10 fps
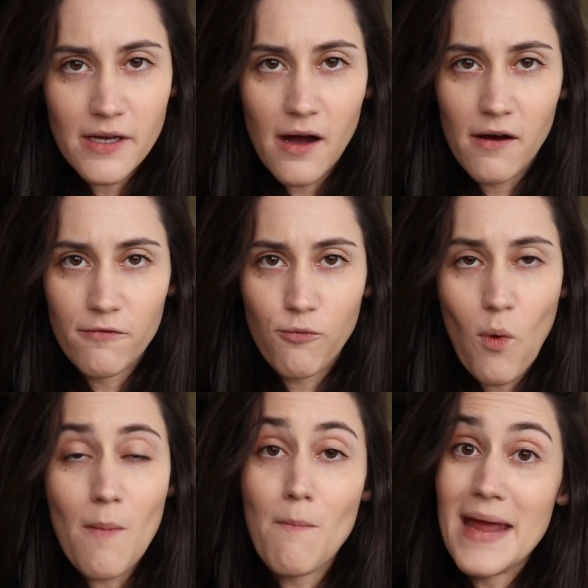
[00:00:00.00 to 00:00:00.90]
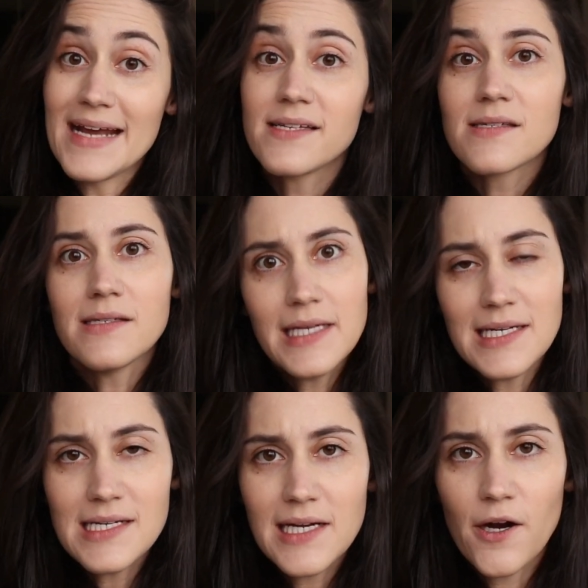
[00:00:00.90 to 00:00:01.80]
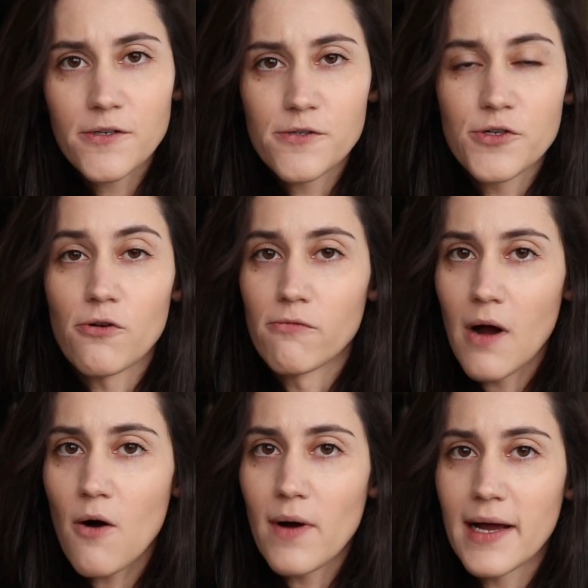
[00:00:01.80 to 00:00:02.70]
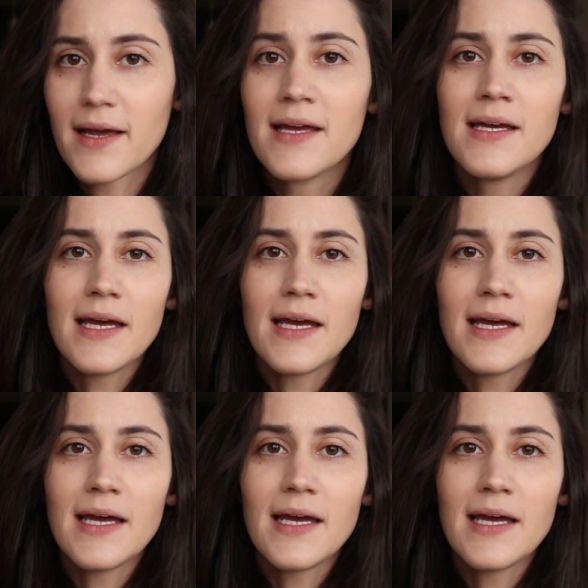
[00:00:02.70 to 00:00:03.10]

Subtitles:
of what makes D&D characters heroic